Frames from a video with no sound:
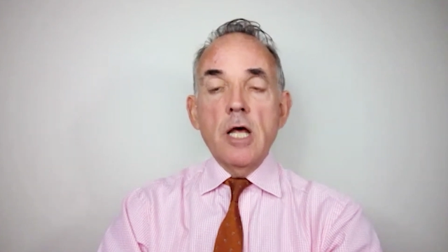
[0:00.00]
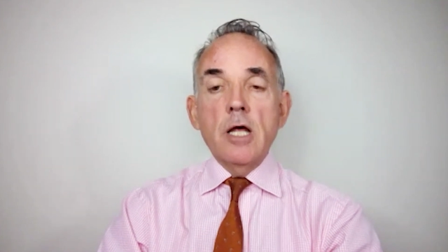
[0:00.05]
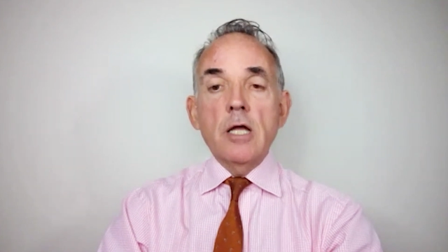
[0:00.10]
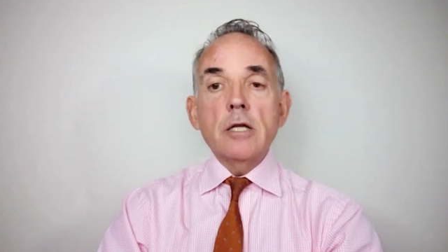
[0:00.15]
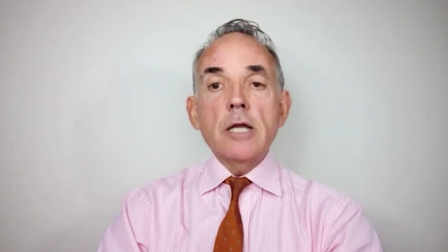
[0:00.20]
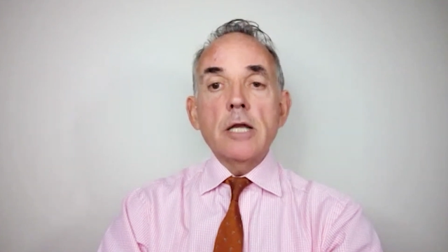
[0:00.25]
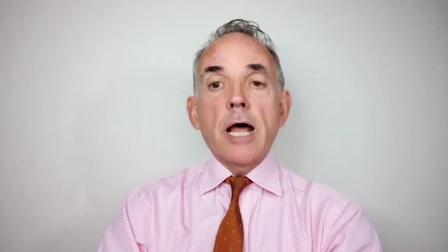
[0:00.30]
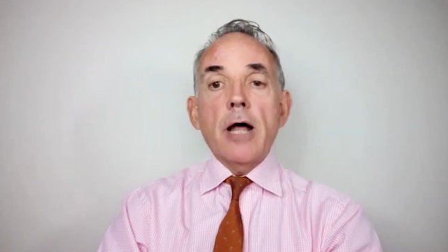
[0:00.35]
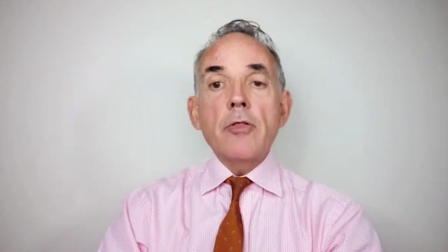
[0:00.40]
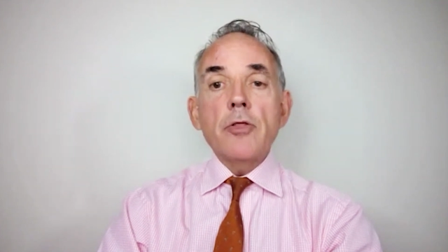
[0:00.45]

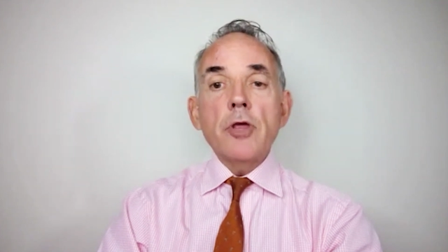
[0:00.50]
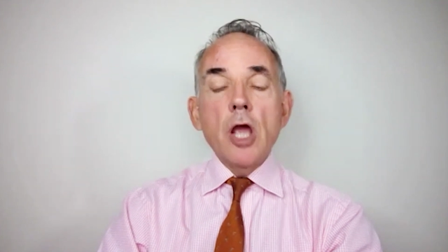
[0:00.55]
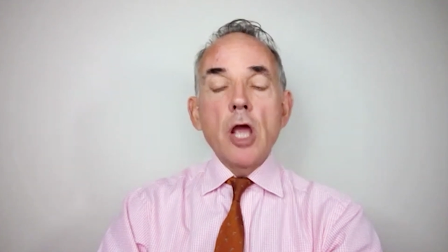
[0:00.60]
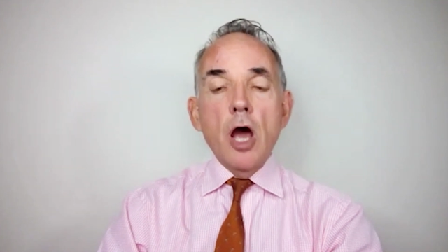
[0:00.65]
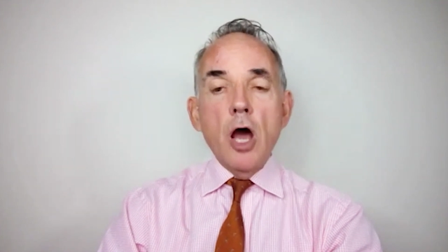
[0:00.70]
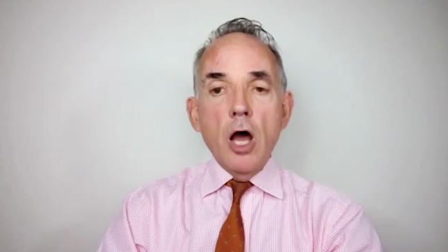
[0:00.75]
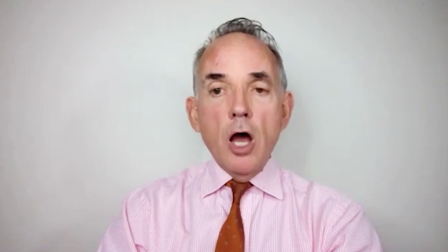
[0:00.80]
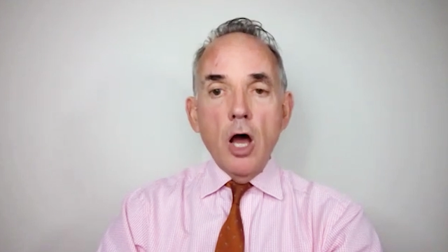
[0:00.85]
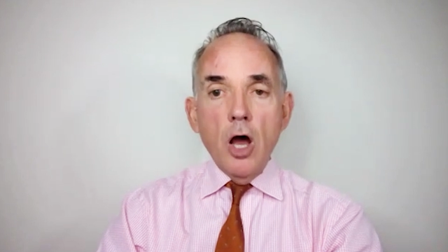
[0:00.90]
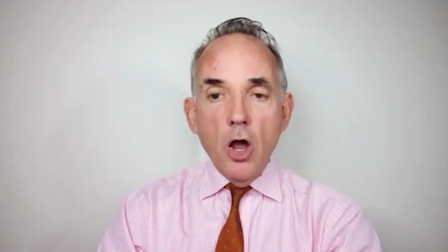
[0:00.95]
Now, the
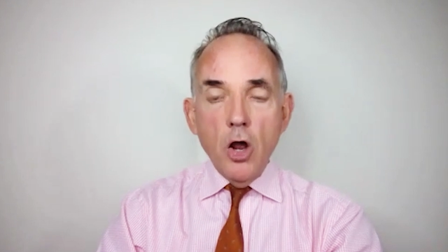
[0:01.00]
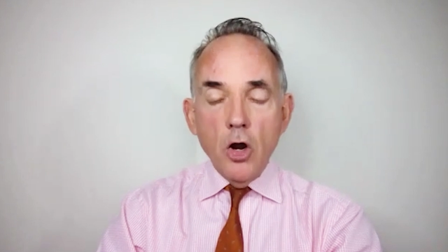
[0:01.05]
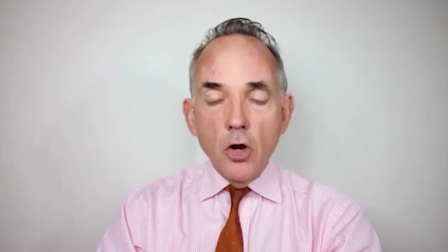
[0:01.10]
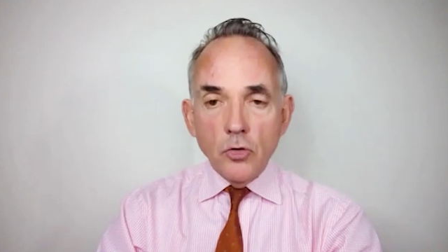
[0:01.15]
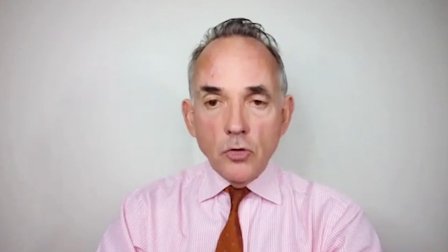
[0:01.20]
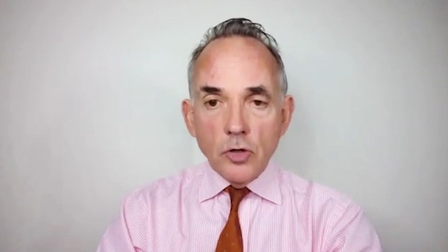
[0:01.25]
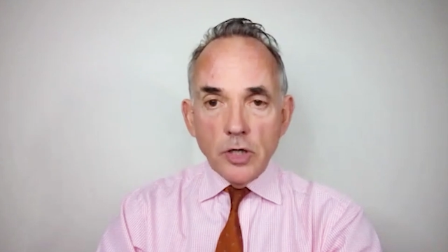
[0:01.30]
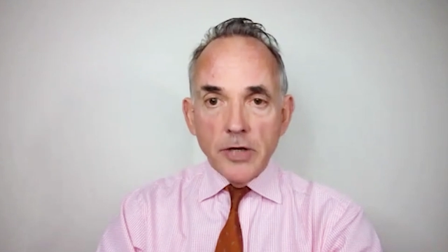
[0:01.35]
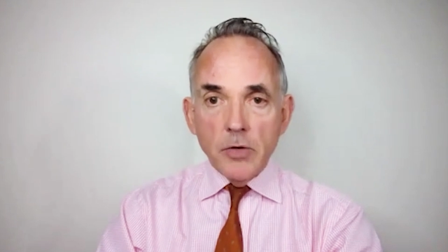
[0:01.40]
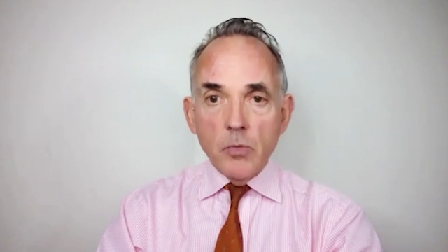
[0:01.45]

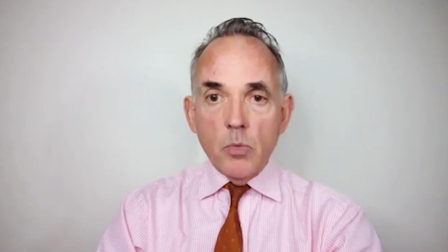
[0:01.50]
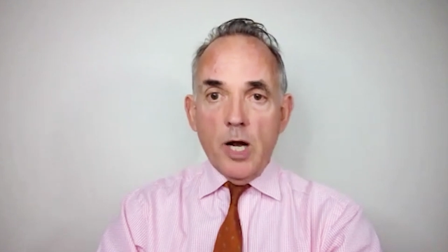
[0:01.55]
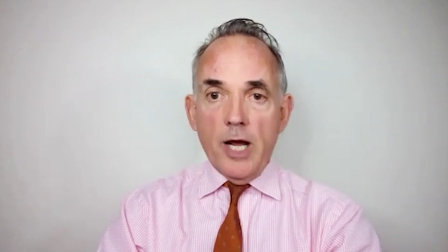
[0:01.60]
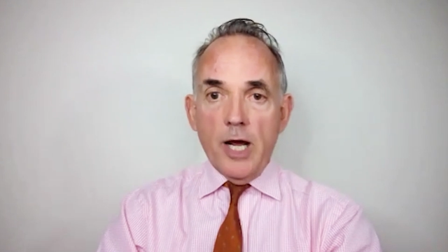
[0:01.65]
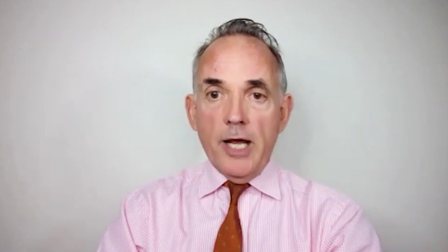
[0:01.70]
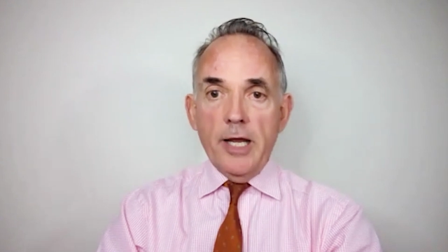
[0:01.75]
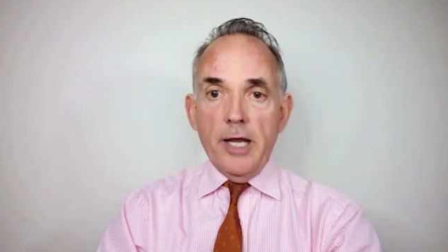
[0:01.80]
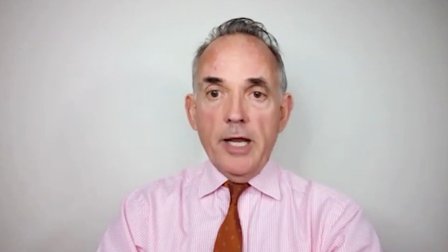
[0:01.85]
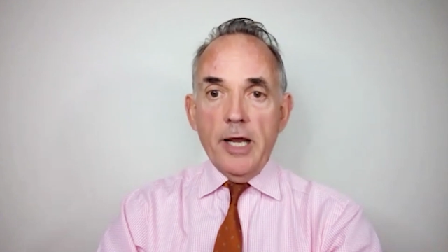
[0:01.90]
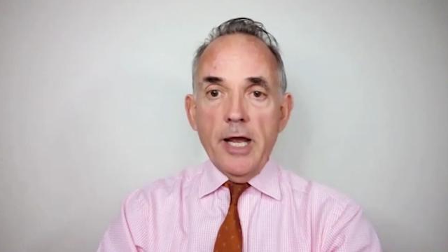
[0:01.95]
only
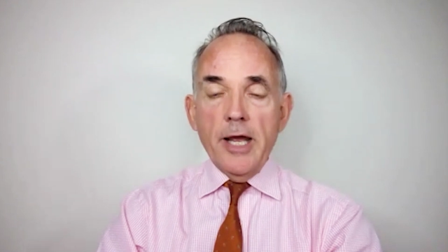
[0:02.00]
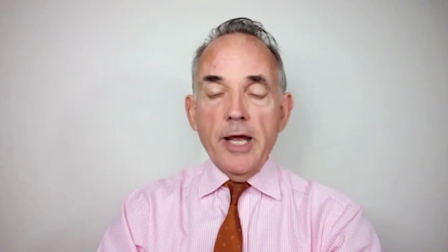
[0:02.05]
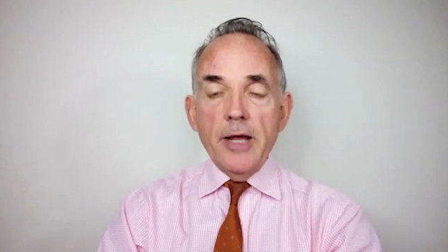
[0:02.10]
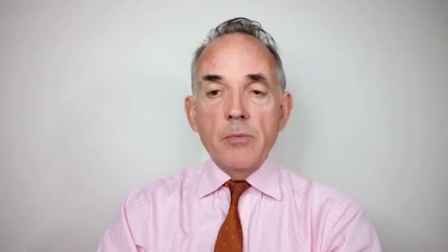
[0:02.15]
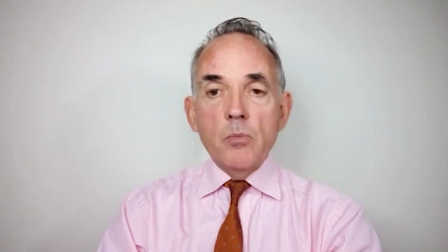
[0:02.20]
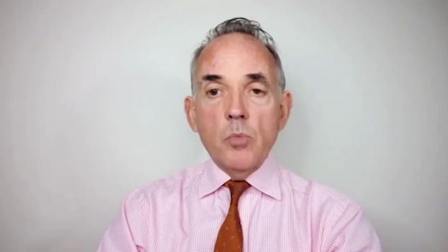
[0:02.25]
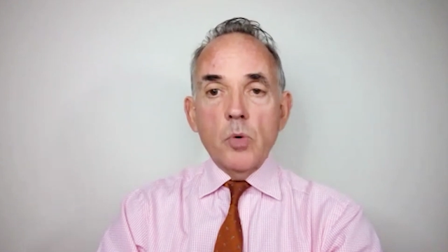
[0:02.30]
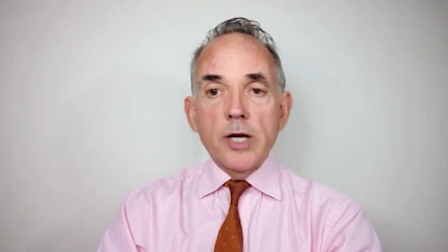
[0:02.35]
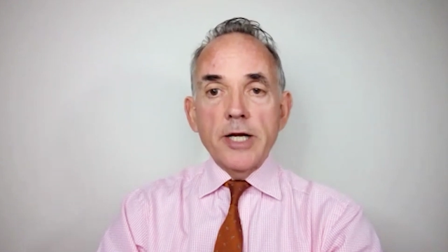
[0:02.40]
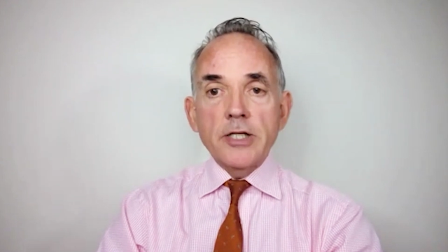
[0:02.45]
way
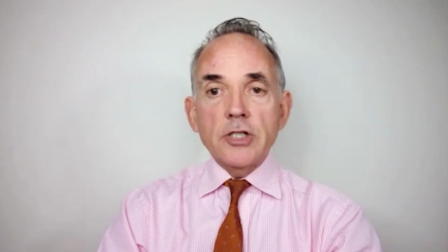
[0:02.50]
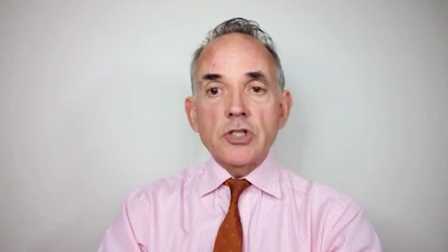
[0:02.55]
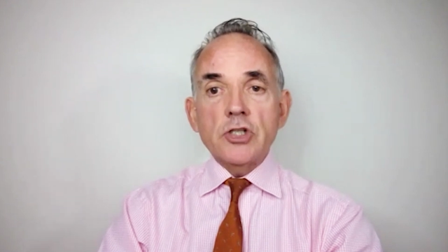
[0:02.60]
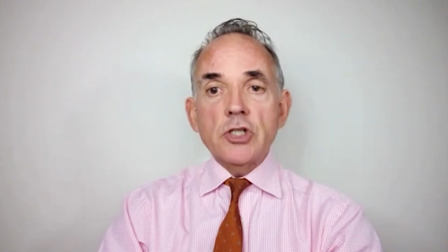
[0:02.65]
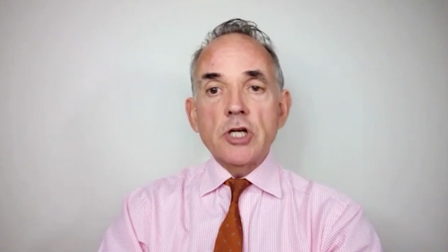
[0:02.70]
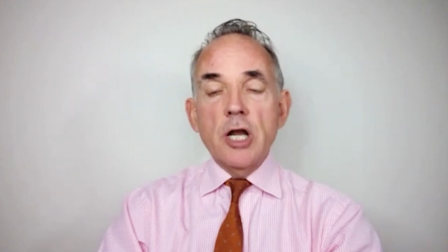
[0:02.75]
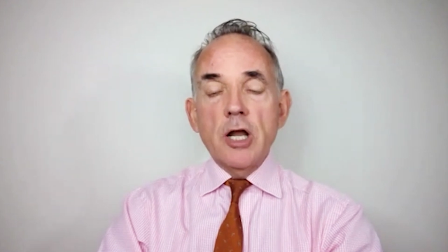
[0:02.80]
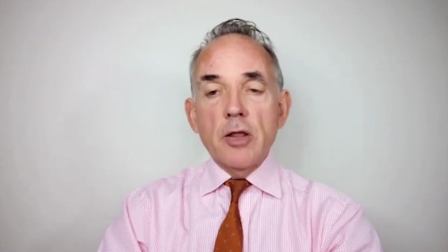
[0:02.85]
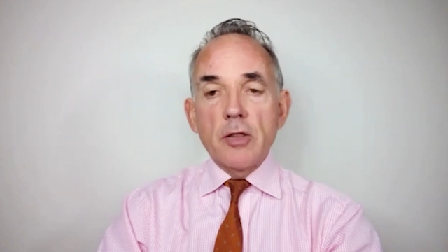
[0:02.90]
in which